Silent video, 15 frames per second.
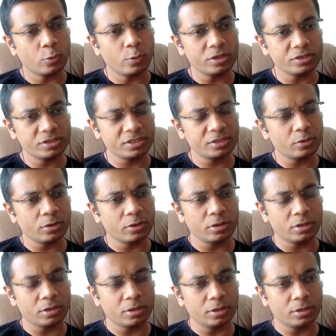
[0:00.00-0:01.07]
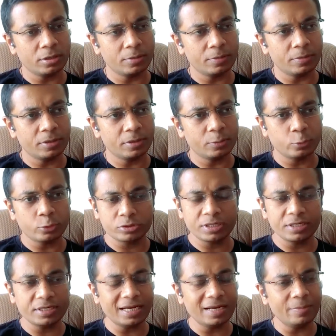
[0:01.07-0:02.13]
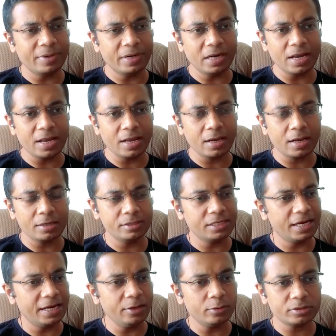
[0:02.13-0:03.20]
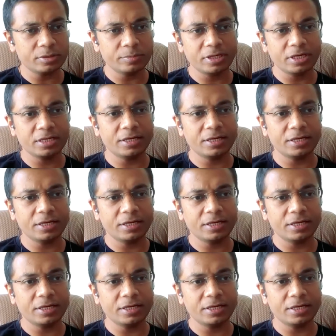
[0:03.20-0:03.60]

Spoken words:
was the entire building contained or something like